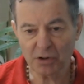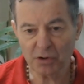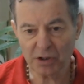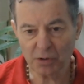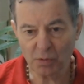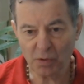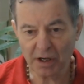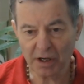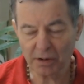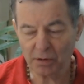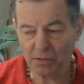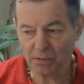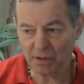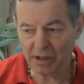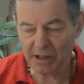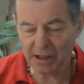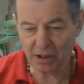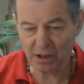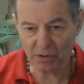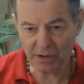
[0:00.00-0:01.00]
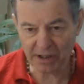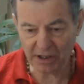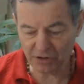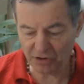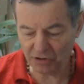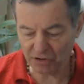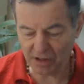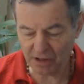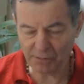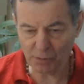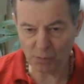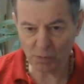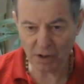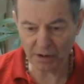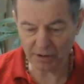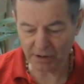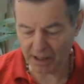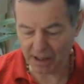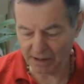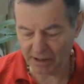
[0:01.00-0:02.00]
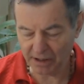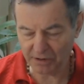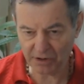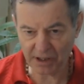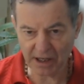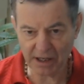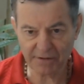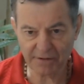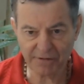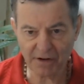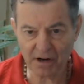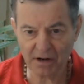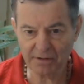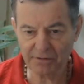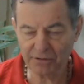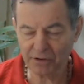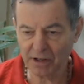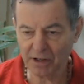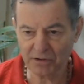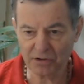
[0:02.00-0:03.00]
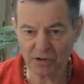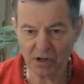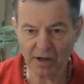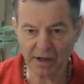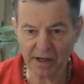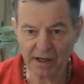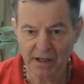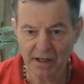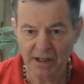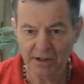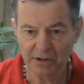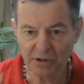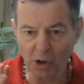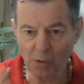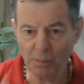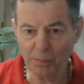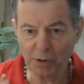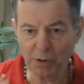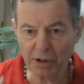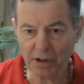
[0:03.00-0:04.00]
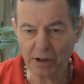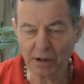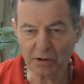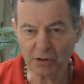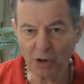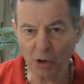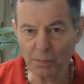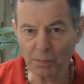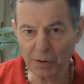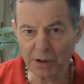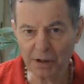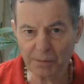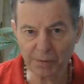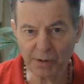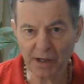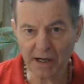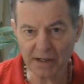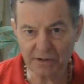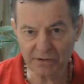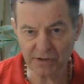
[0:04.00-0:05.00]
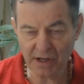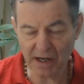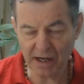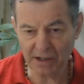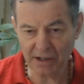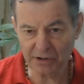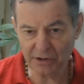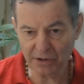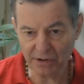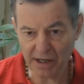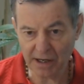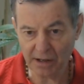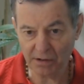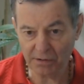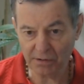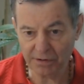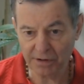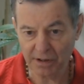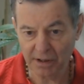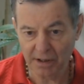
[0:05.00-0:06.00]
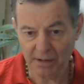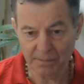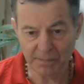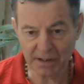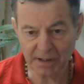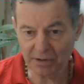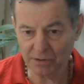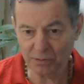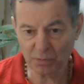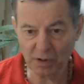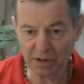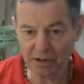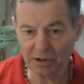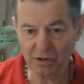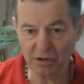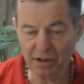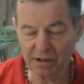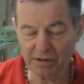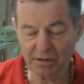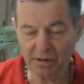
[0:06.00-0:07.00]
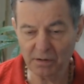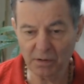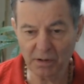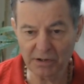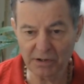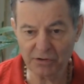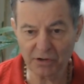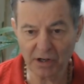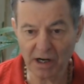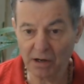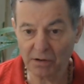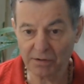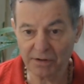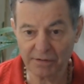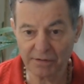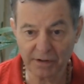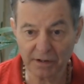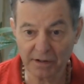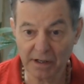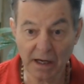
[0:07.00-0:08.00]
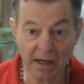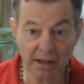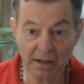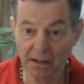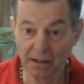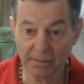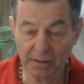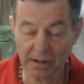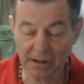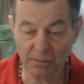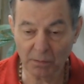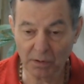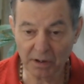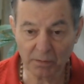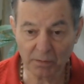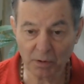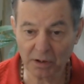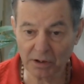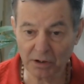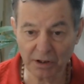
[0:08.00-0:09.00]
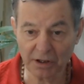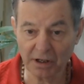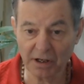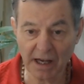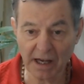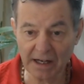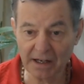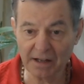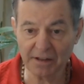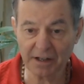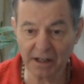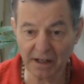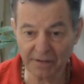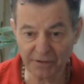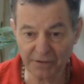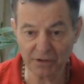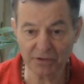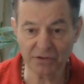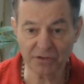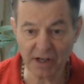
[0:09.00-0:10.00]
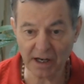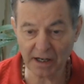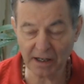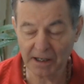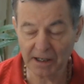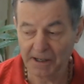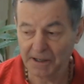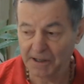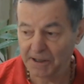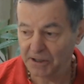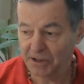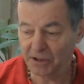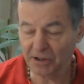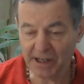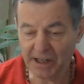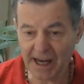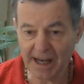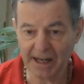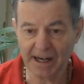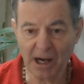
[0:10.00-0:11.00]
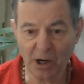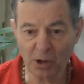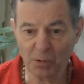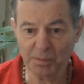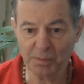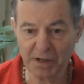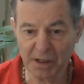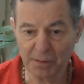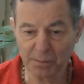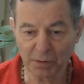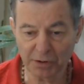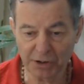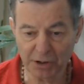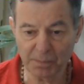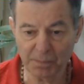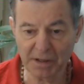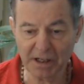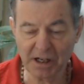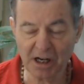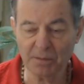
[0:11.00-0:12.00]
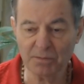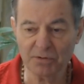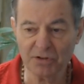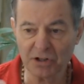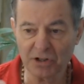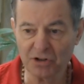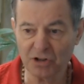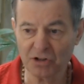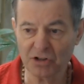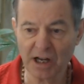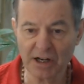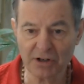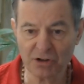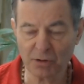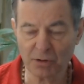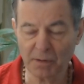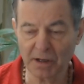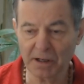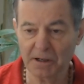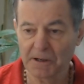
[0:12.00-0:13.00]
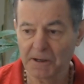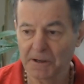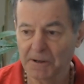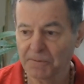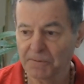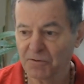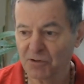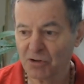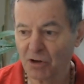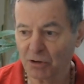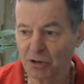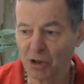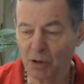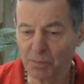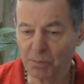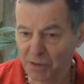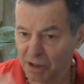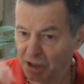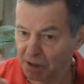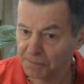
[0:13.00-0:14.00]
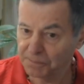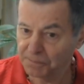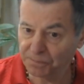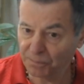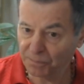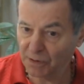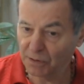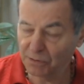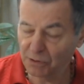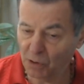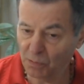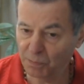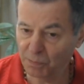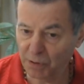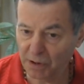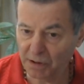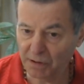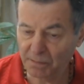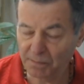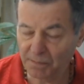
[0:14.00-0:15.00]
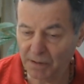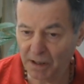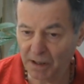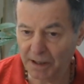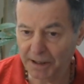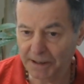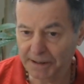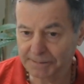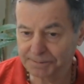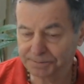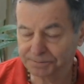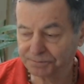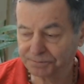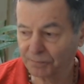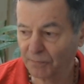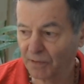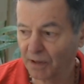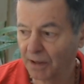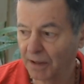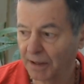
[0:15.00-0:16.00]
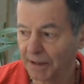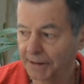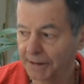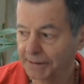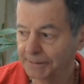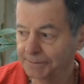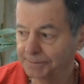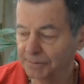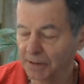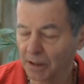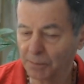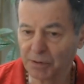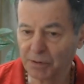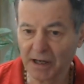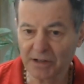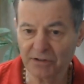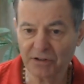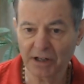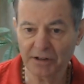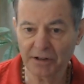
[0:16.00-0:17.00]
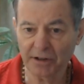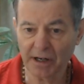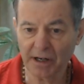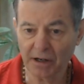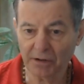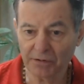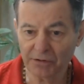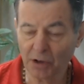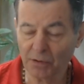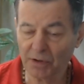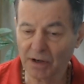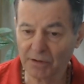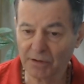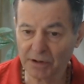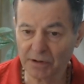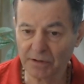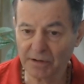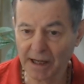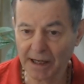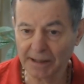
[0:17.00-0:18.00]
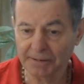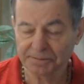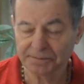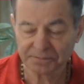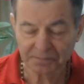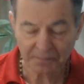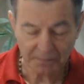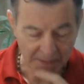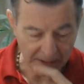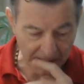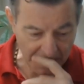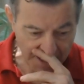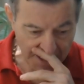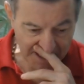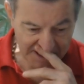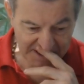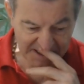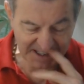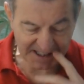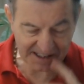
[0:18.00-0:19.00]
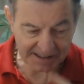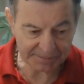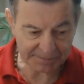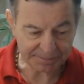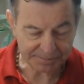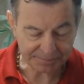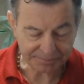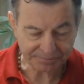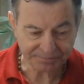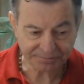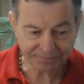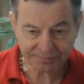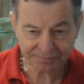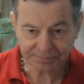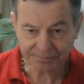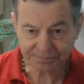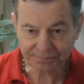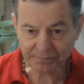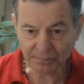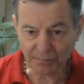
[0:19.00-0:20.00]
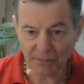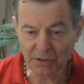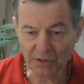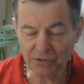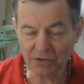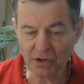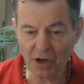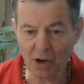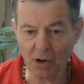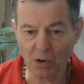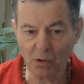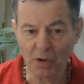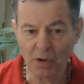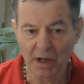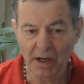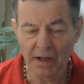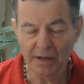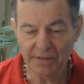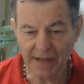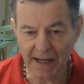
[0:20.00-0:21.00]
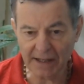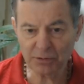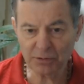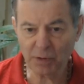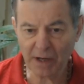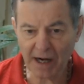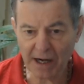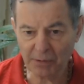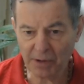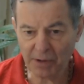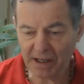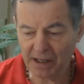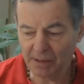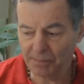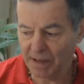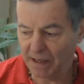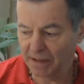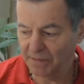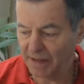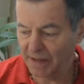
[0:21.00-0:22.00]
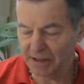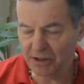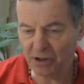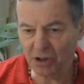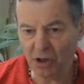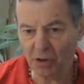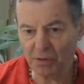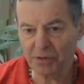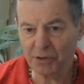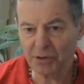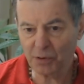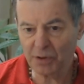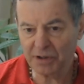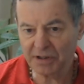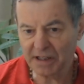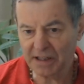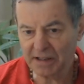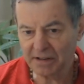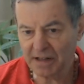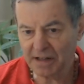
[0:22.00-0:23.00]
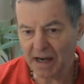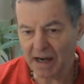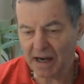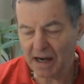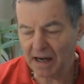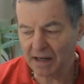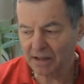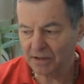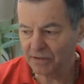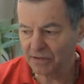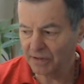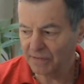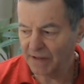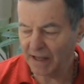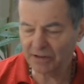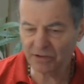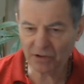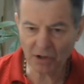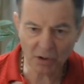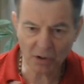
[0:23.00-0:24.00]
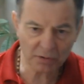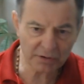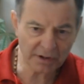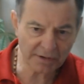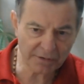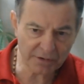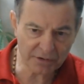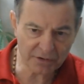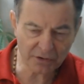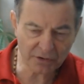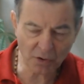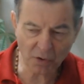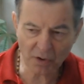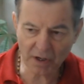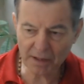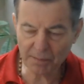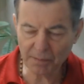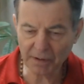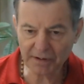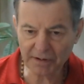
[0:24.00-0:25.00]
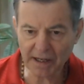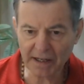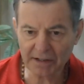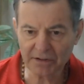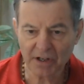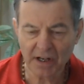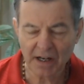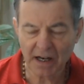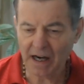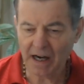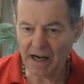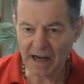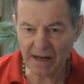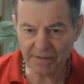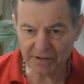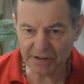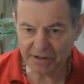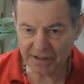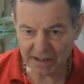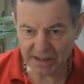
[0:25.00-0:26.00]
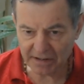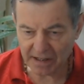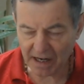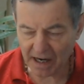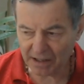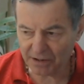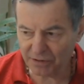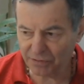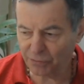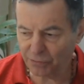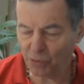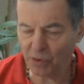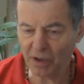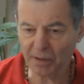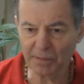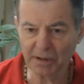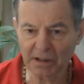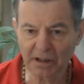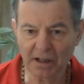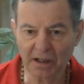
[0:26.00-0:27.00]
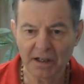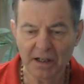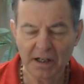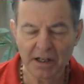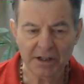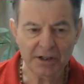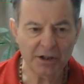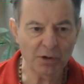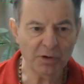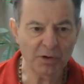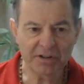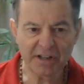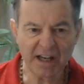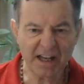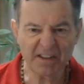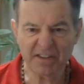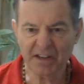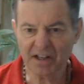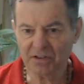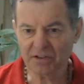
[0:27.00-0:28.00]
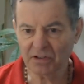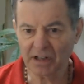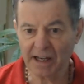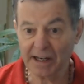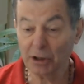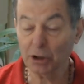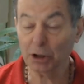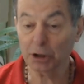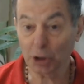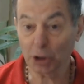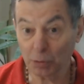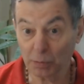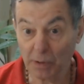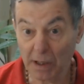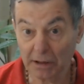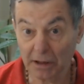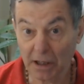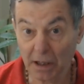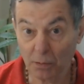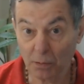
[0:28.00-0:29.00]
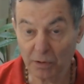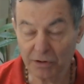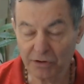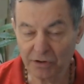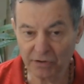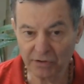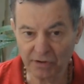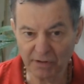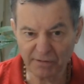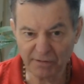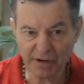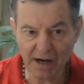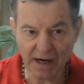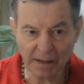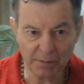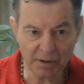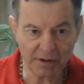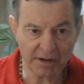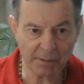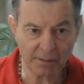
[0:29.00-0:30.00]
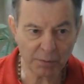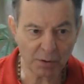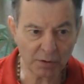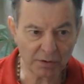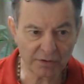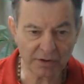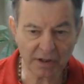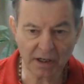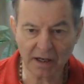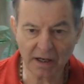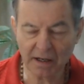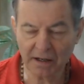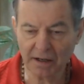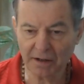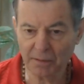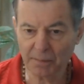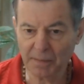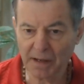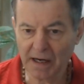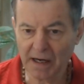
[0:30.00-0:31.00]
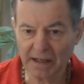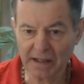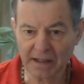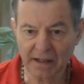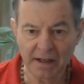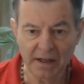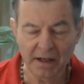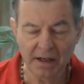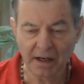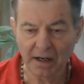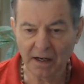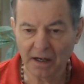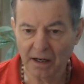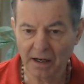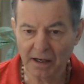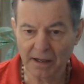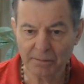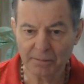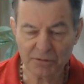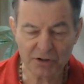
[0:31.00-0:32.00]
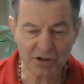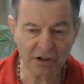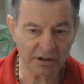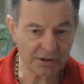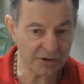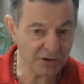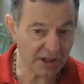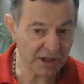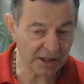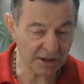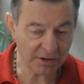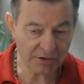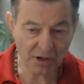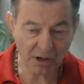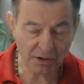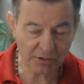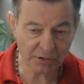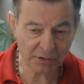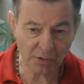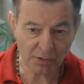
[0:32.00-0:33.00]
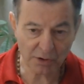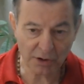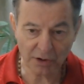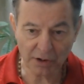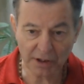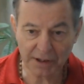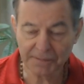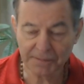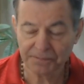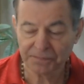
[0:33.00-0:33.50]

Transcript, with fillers: You want to, you know, get yourself a water ionizer, get a far infrared sauna. Don't put a don't put a price on your health because what good is your health if you're dead? I mean, what what good is anything if you're sick? You can't help people. You become such a detriment. So don't put a don't put a um, um, a price on your health. Don't ever do that. And um, so that's what I recommend. Then you go through a detox, and that's a whole different story. But that I have a detox formula. You would take things like chlorella, which is a fiber that pulls it out of the body. Um, shilajit is also good.